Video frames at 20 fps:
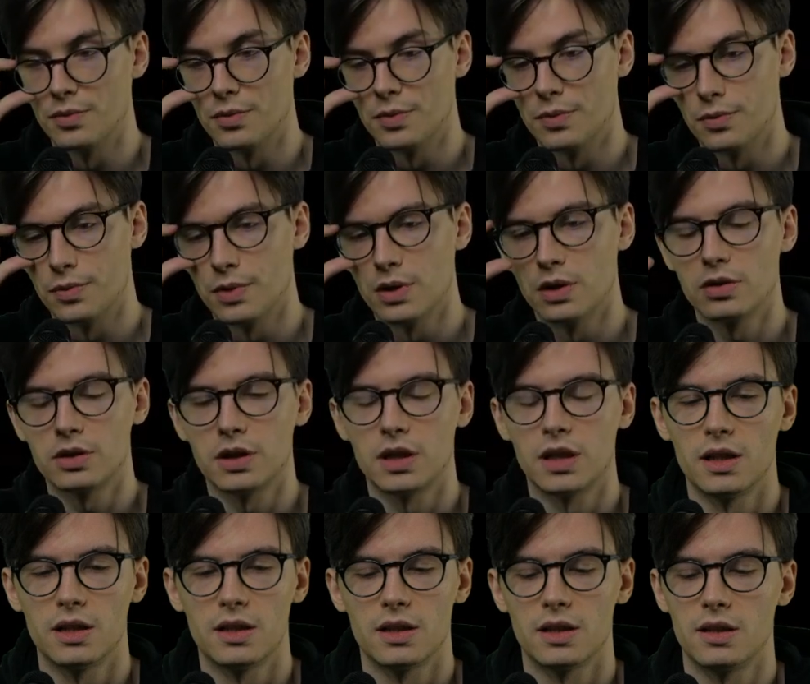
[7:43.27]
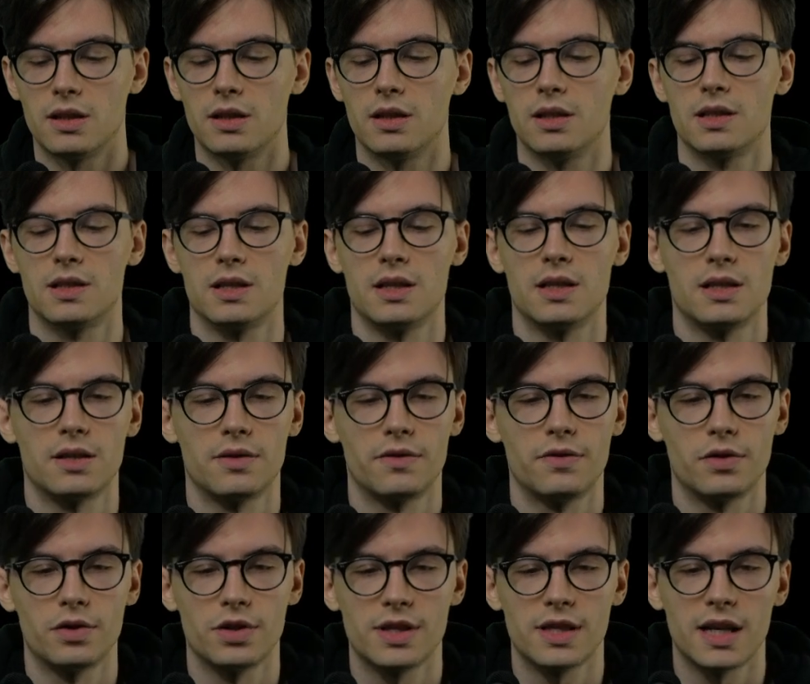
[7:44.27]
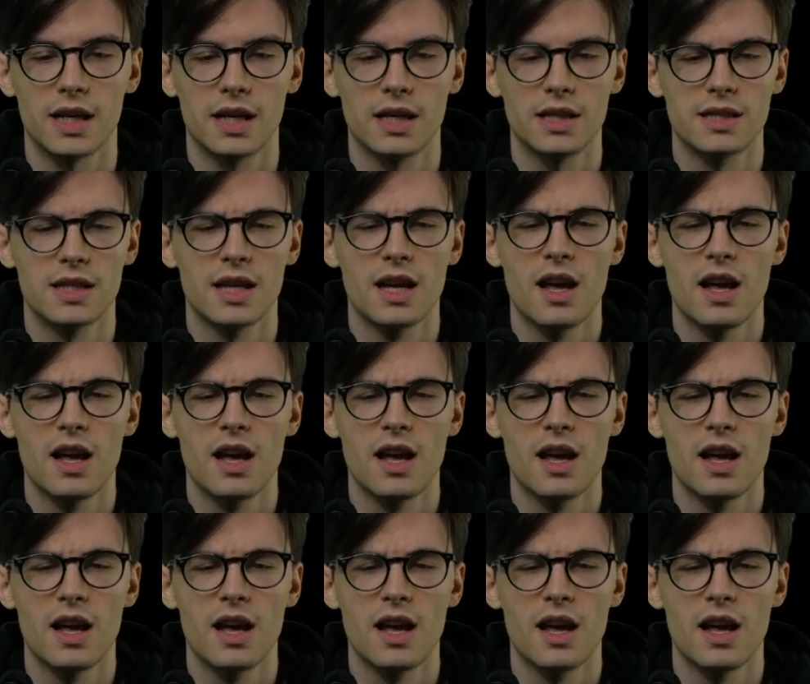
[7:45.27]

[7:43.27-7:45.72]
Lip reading: we looked at it as our first case.